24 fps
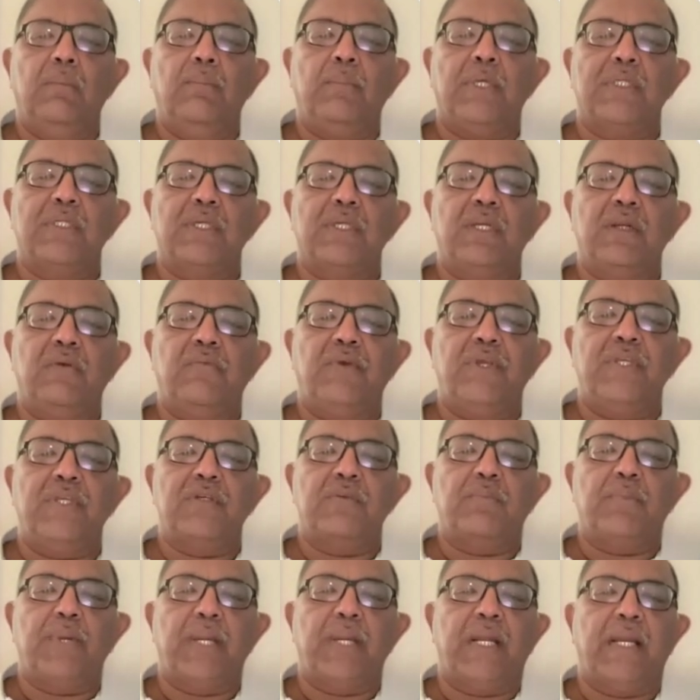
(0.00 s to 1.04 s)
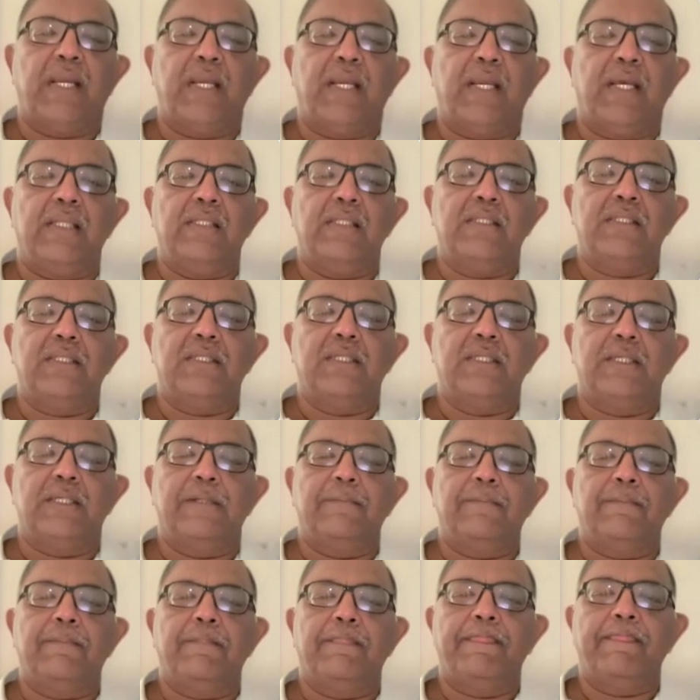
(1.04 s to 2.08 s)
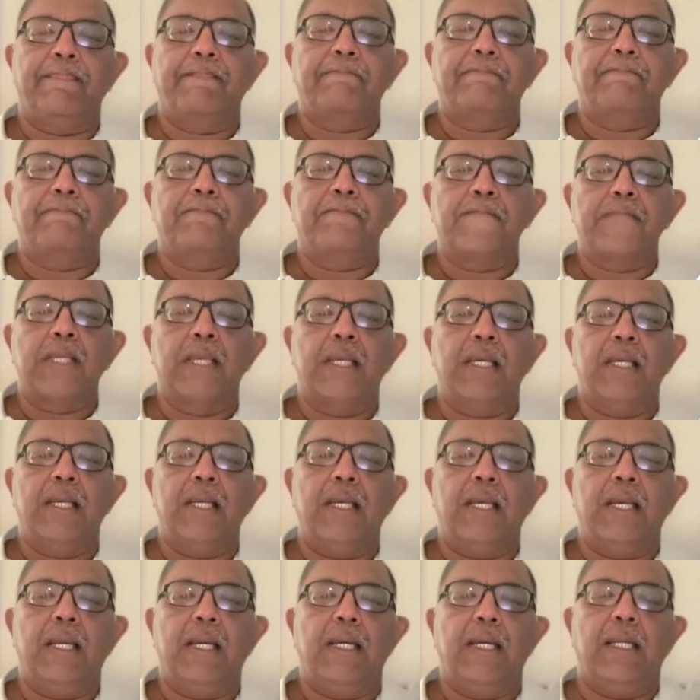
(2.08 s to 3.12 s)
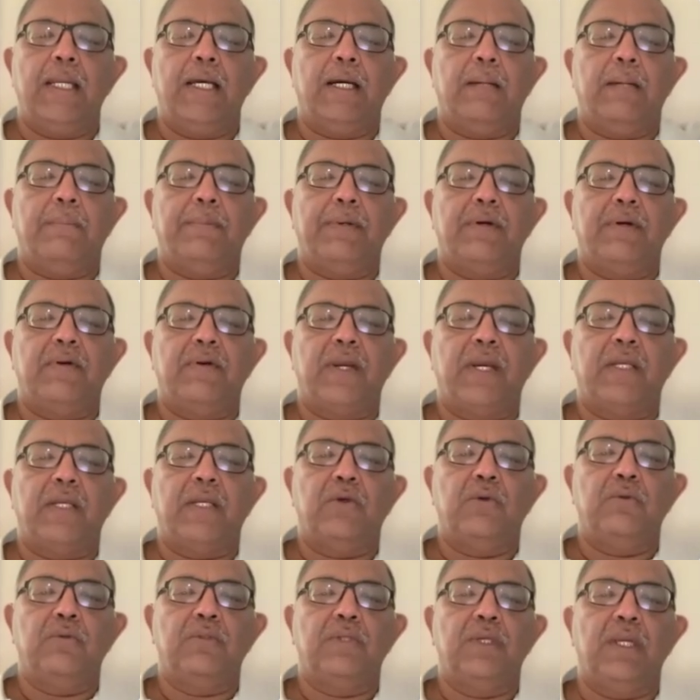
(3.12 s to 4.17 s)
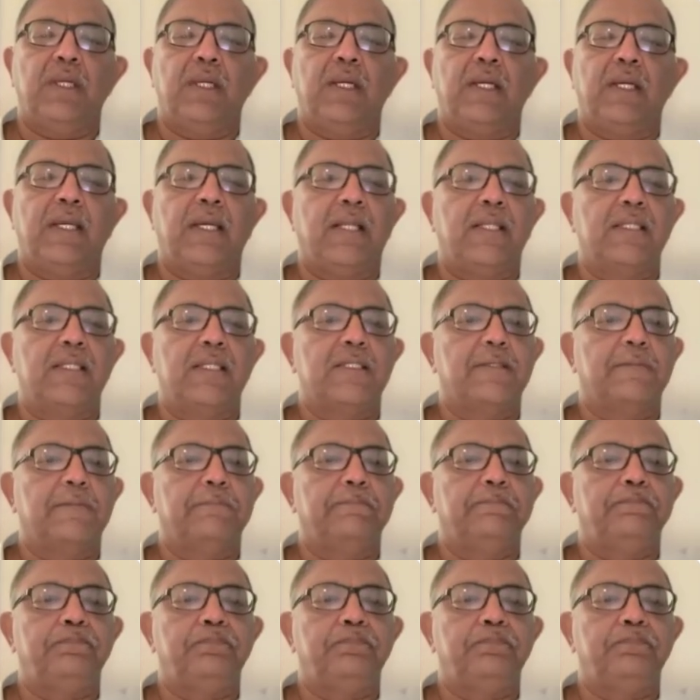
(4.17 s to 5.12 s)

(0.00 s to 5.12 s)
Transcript: muscle invasive bladder cancer and upper tract urothelial cancer.